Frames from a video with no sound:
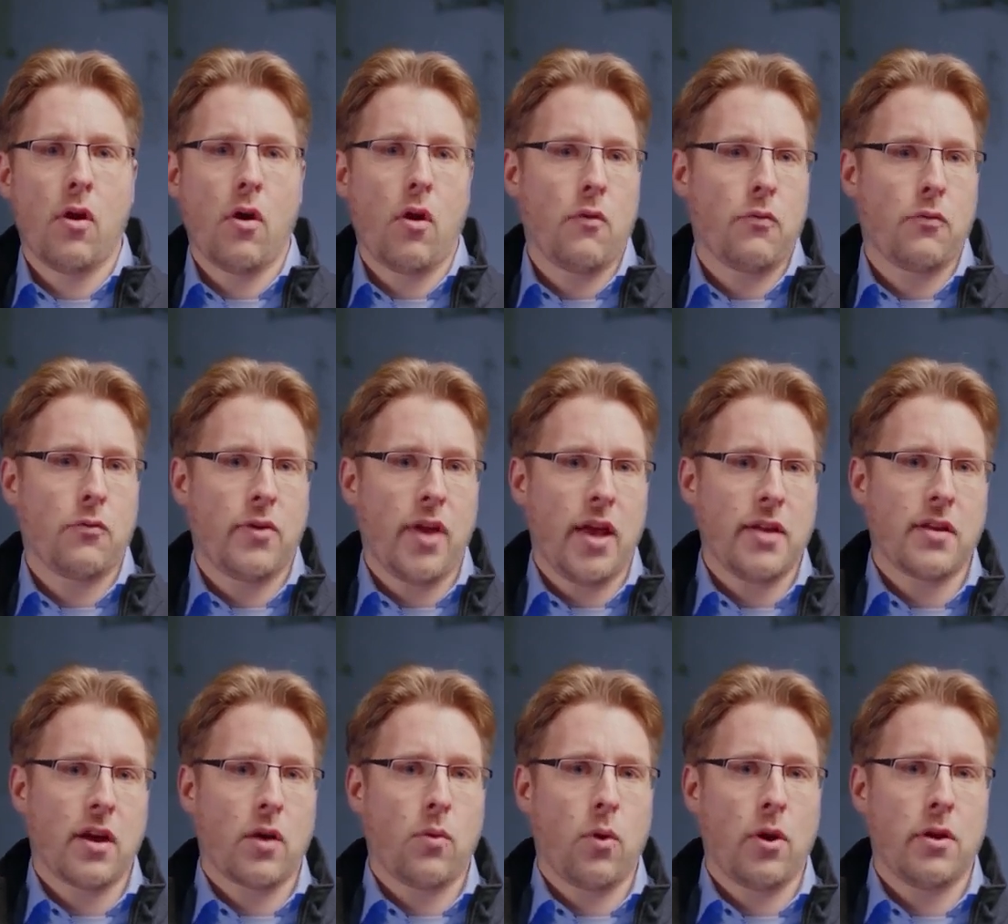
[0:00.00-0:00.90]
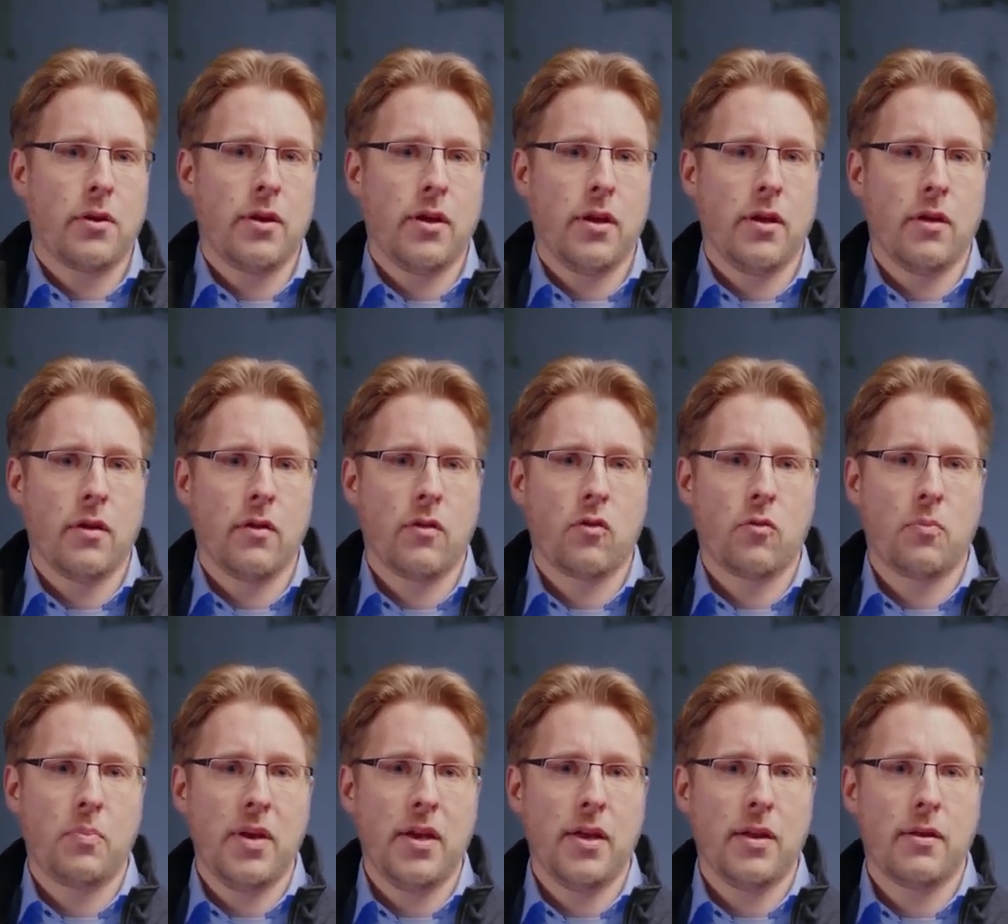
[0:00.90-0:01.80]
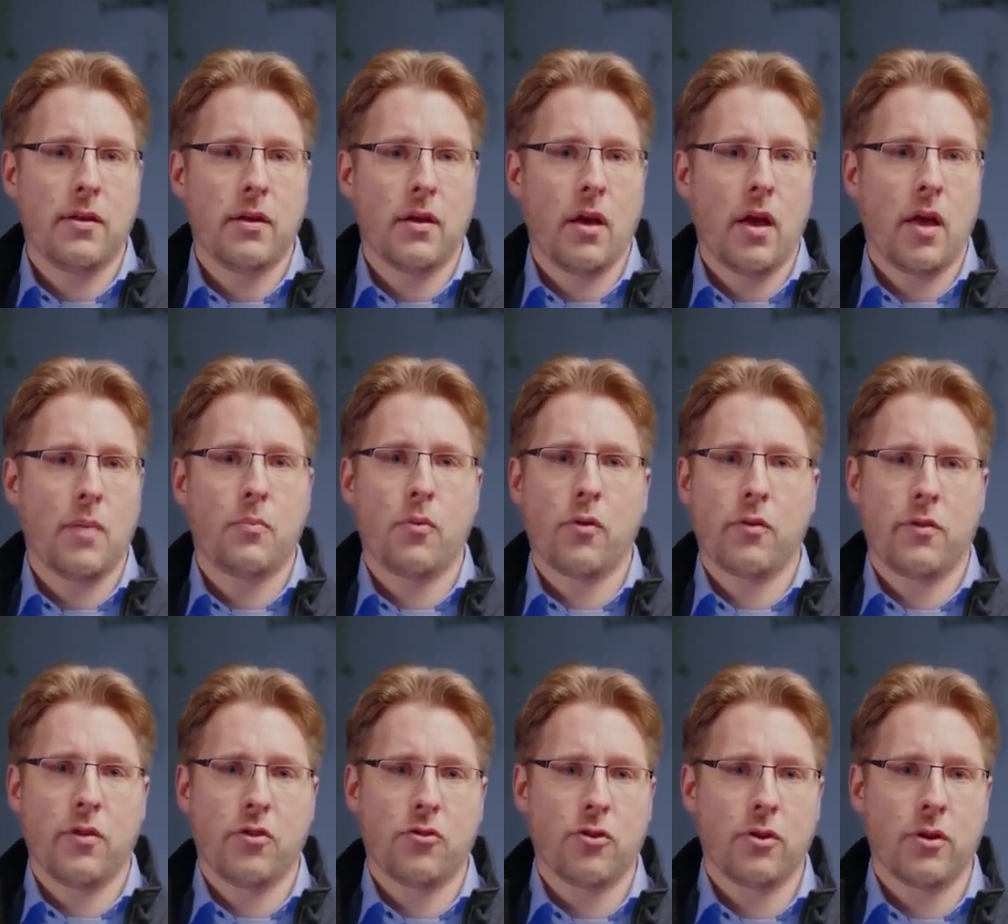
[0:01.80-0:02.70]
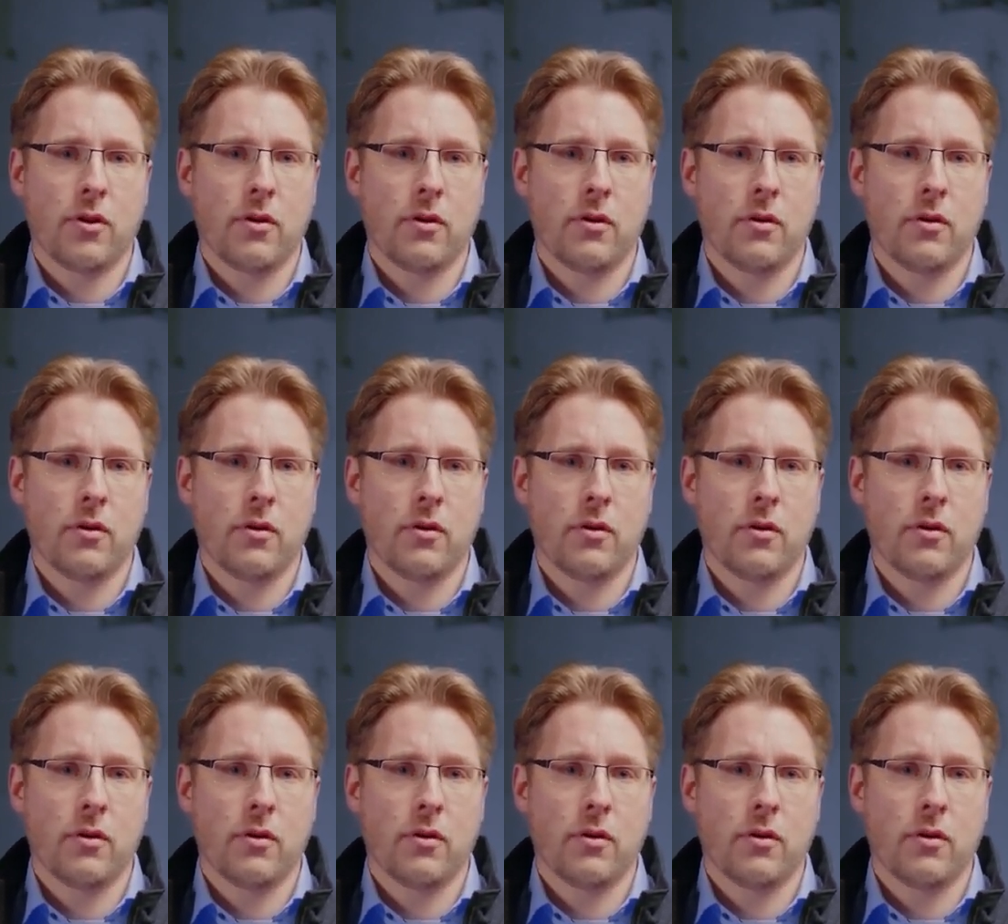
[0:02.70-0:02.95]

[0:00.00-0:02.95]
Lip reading: of data quality, speed, and precision.